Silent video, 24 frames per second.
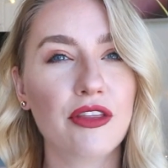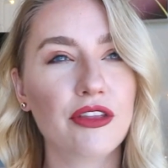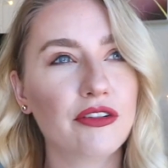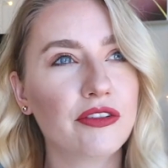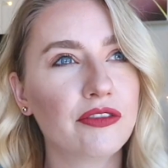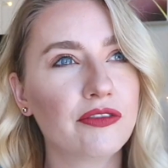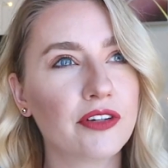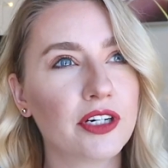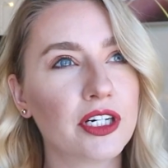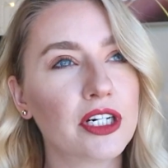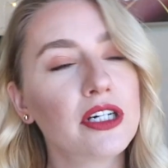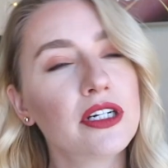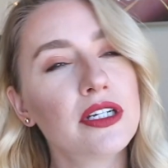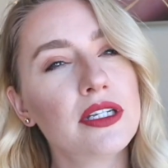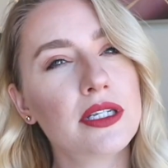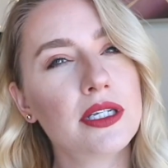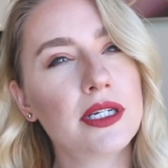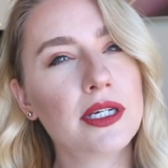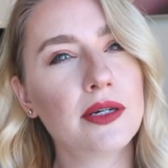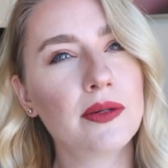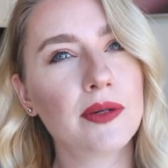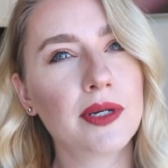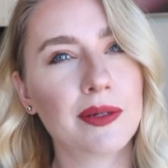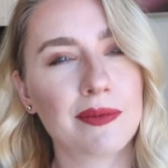The
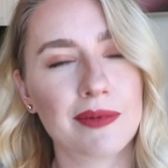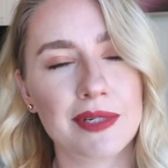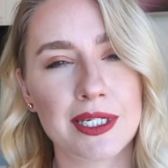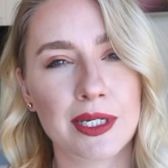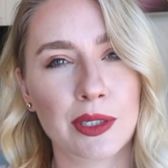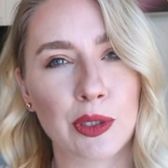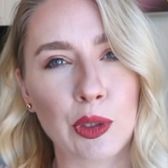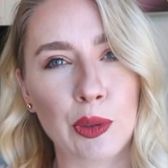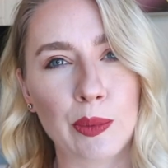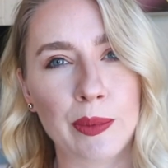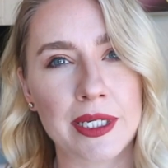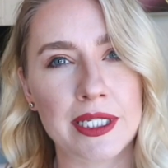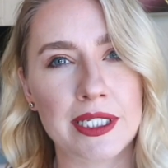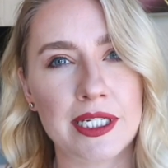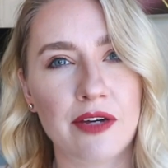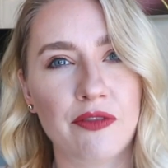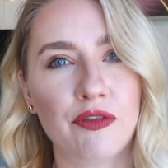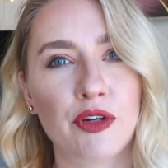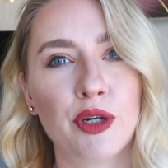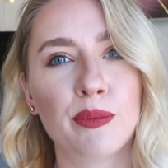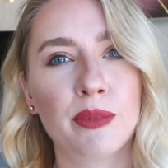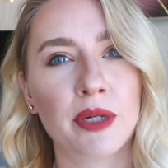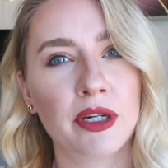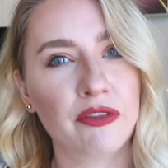first unit was a little bit
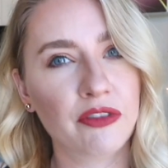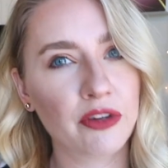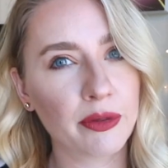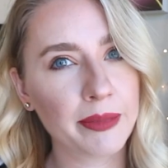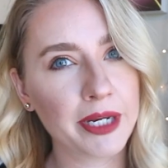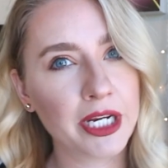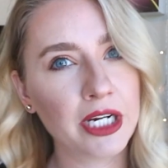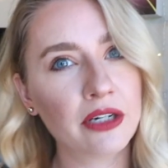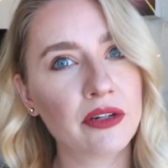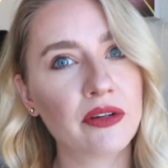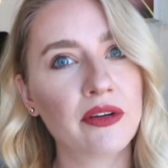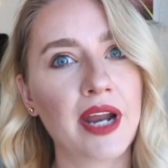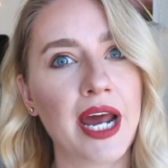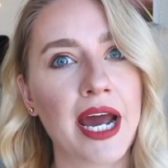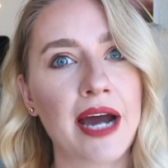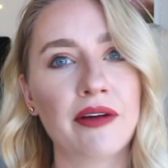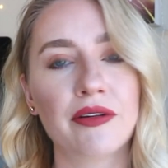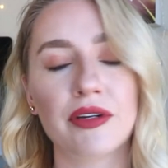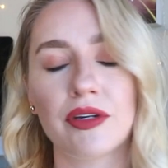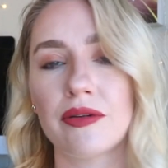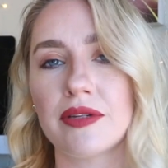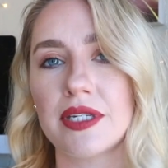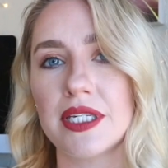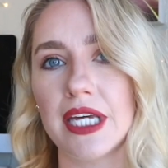different, but from here on
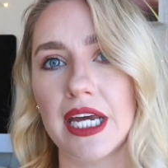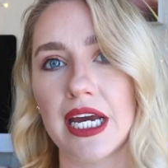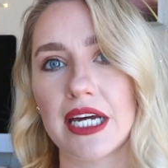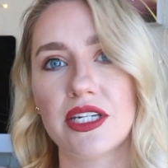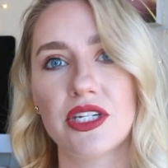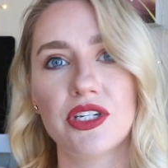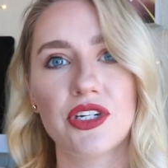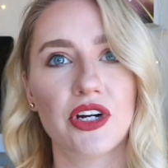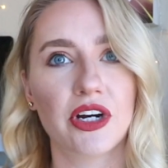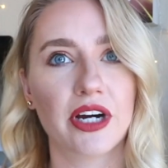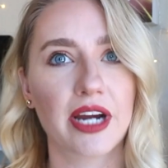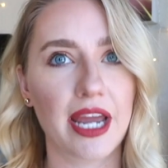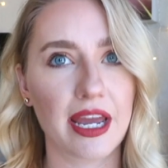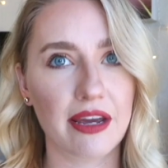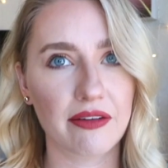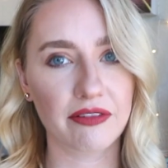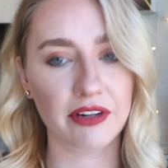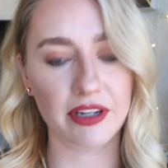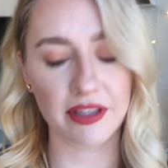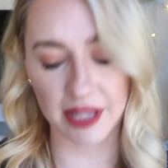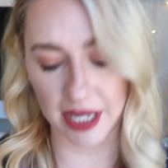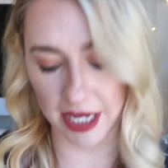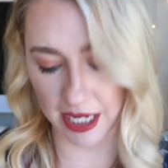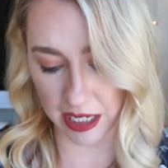out, you'll see I start
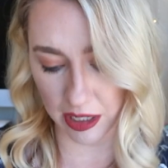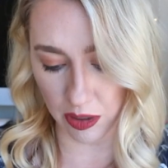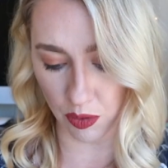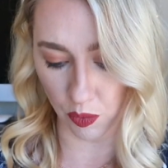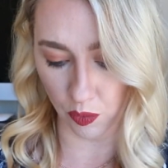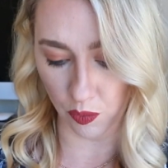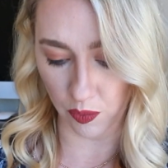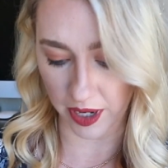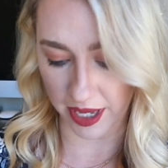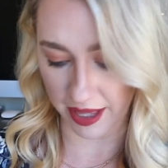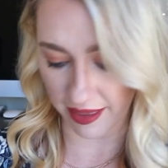everything